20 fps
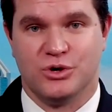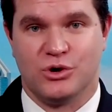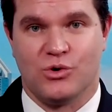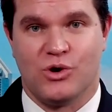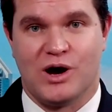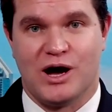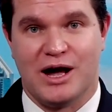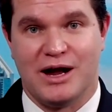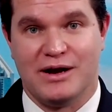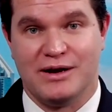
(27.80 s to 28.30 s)
to
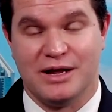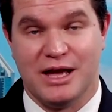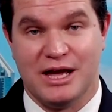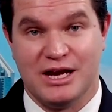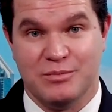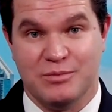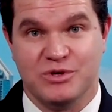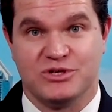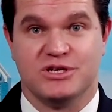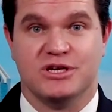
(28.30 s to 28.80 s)
acquire
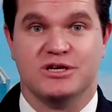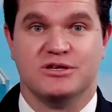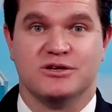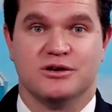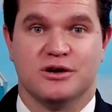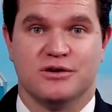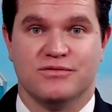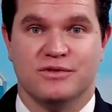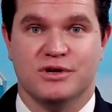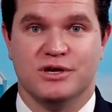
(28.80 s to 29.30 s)

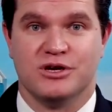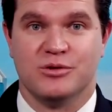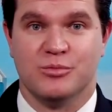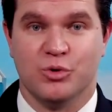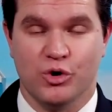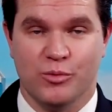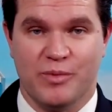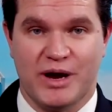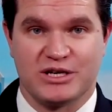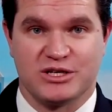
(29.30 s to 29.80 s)
80% of the
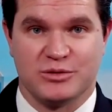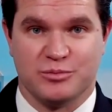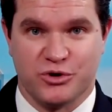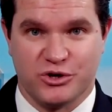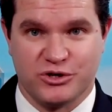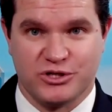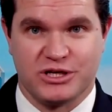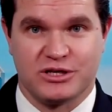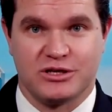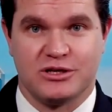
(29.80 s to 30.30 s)
Cabora Bassa
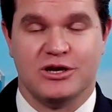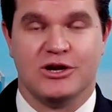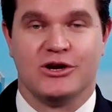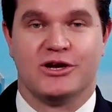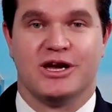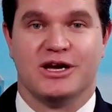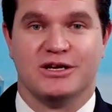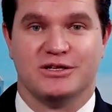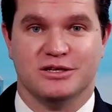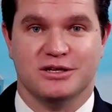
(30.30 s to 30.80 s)
Project
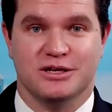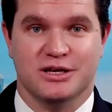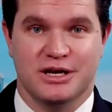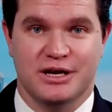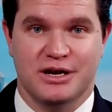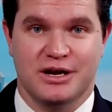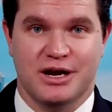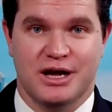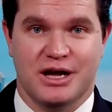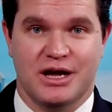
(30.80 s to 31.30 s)
located
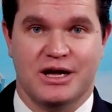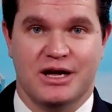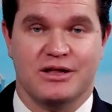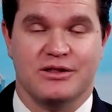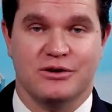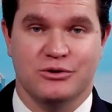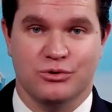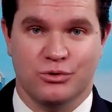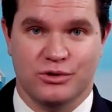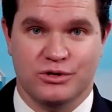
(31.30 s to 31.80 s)
in
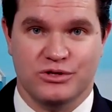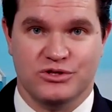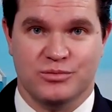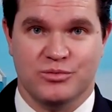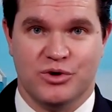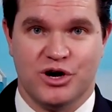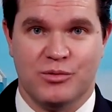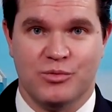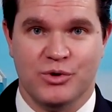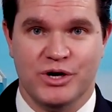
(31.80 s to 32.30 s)
northern
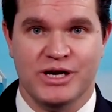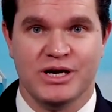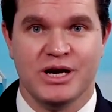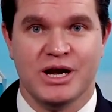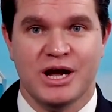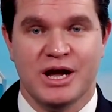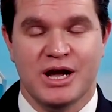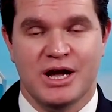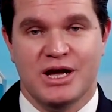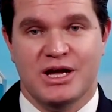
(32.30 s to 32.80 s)
Zimbabwe.
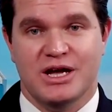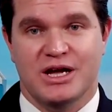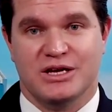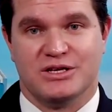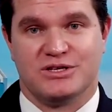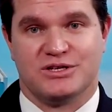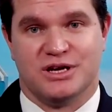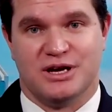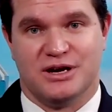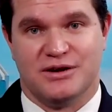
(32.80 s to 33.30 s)

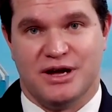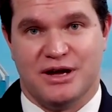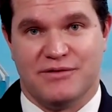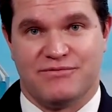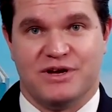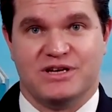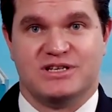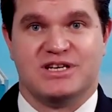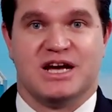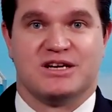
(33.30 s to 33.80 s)
It's a
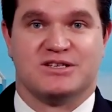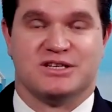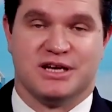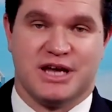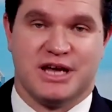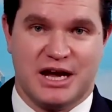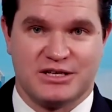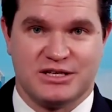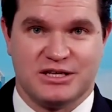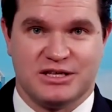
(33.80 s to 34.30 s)

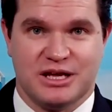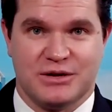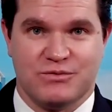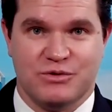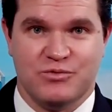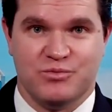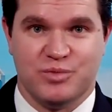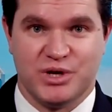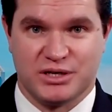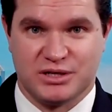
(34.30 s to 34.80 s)
fantastic asset
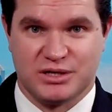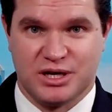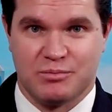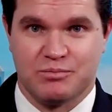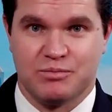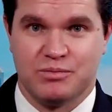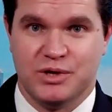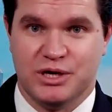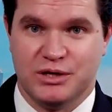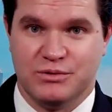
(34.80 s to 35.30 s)
that we've picked
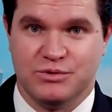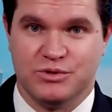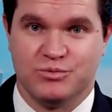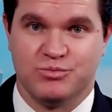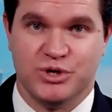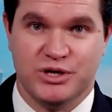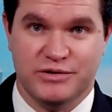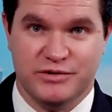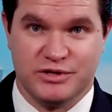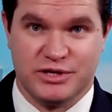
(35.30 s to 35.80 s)
up. It was
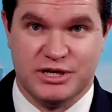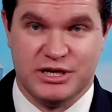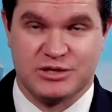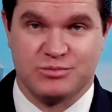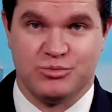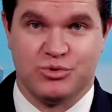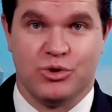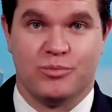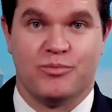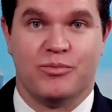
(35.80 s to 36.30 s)
previously
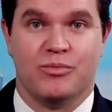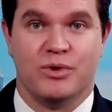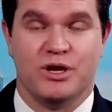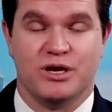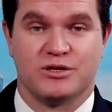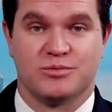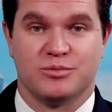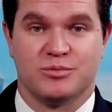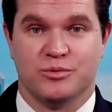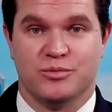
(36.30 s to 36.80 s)

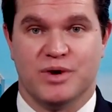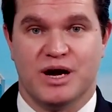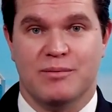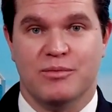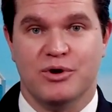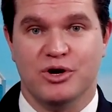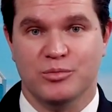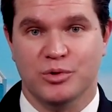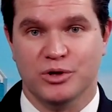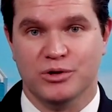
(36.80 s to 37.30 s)
explored by
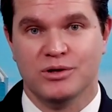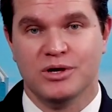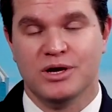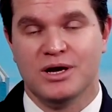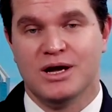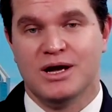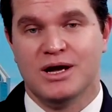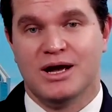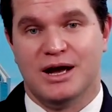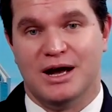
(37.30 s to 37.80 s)
Mobil
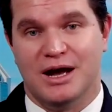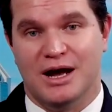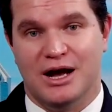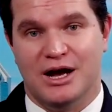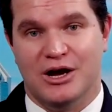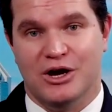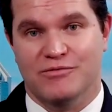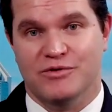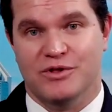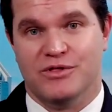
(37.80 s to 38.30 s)

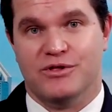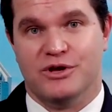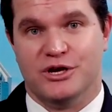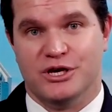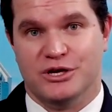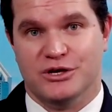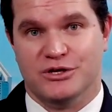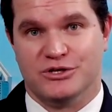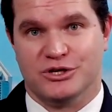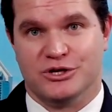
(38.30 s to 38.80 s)
over
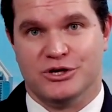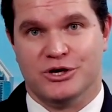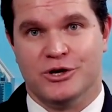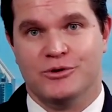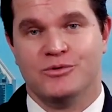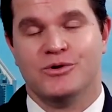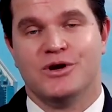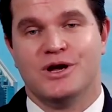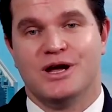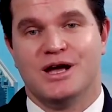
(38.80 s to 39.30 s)
30 years
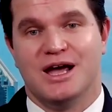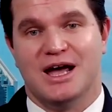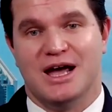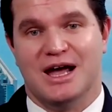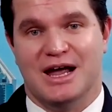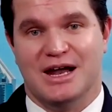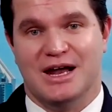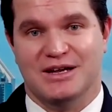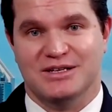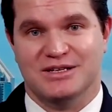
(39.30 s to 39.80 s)
ago,
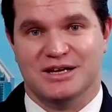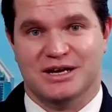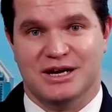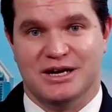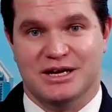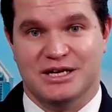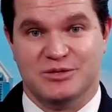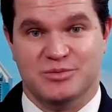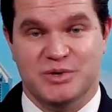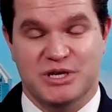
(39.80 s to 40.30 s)
and
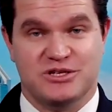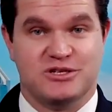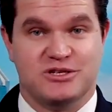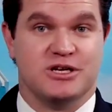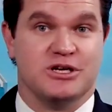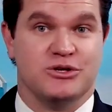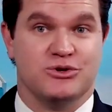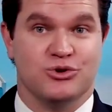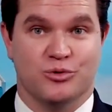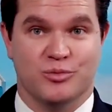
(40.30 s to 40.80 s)
it's been
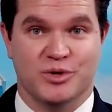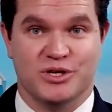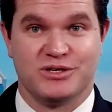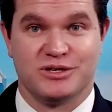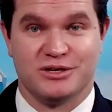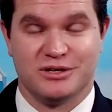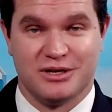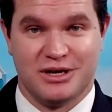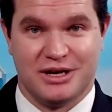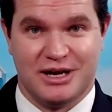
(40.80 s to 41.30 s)
sitting
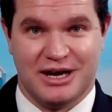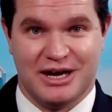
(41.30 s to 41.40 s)
dormant,